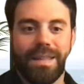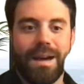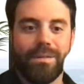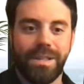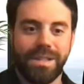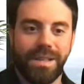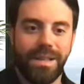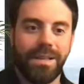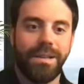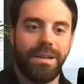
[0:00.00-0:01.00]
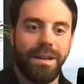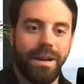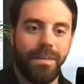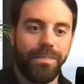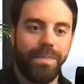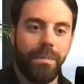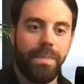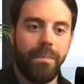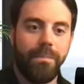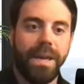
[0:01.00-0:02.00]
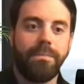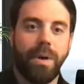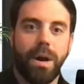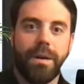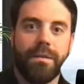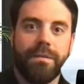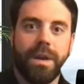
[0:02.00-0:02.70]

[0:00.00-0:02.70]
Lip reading: that was a big part of